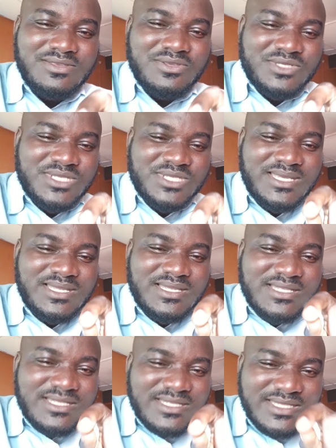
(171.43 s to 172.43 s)
You see,
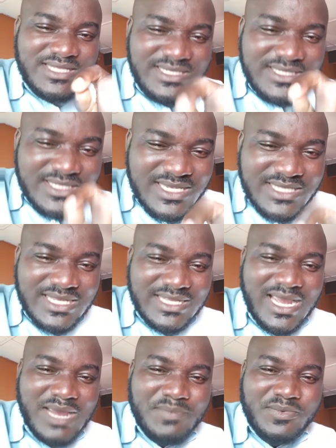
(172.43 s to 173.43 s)
these things
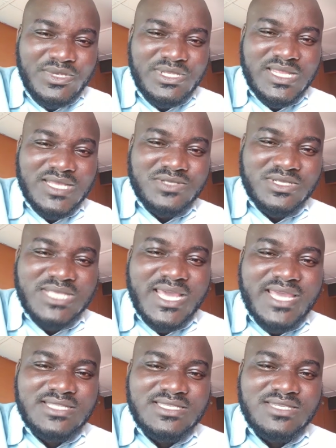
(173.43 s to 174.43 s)
that are happening in our
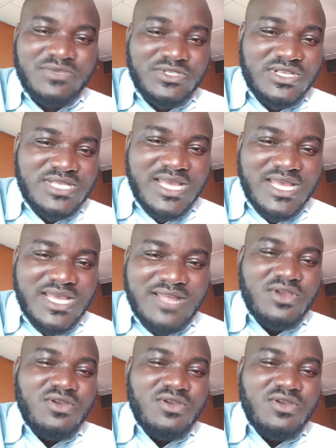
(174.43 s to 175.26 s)
society, we just had